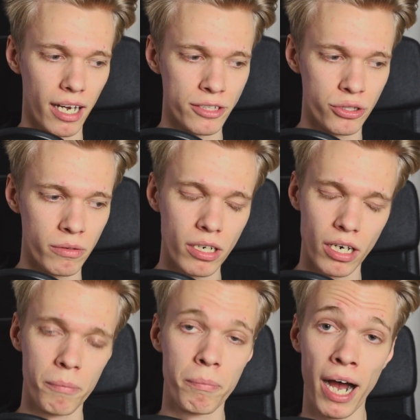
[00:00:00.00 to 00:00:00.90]
So I'm going to
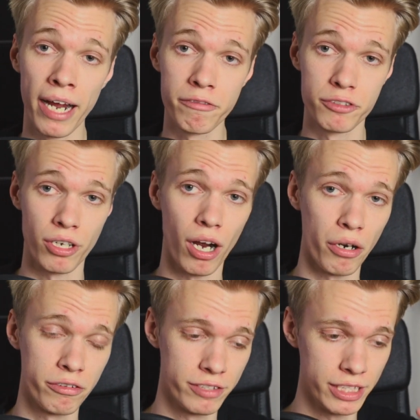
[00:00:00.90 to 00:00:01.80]
combine
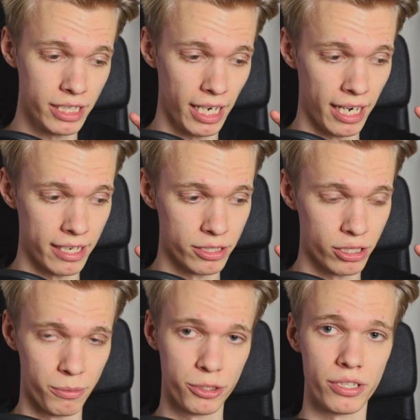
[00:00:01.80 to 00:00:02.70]
photography and
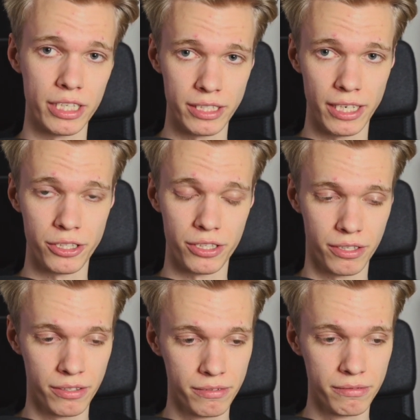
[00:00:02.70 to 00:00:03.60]
commercialization